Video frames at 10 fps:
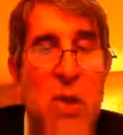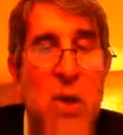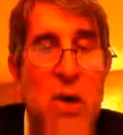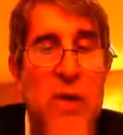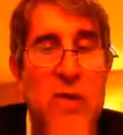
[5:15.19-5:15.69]

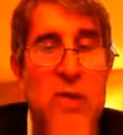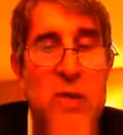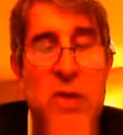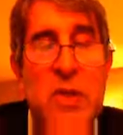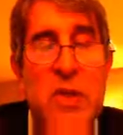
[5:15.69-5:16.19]
or if
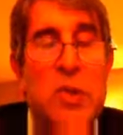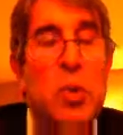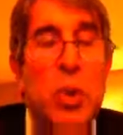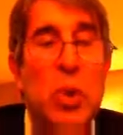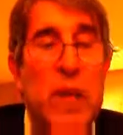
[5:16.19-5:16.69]
it's
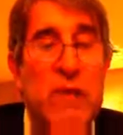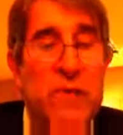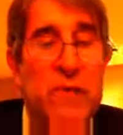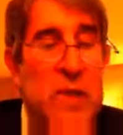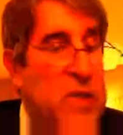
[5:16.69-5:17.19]

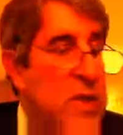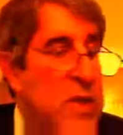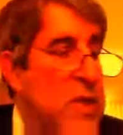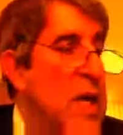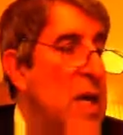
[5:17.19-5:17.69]
schooling, for
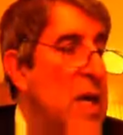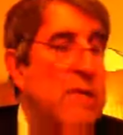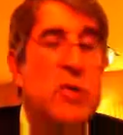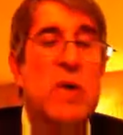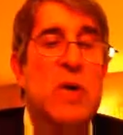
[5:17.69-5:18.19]
instance,
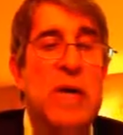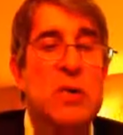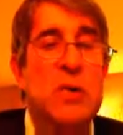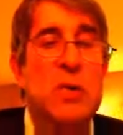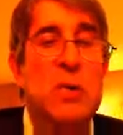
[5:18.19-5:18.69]
if it's
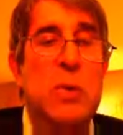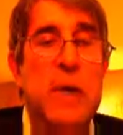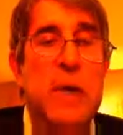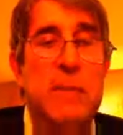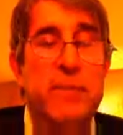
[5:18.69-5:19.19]
trying
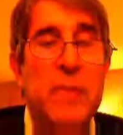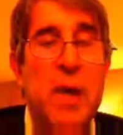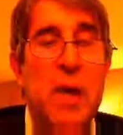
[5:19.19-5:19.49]
to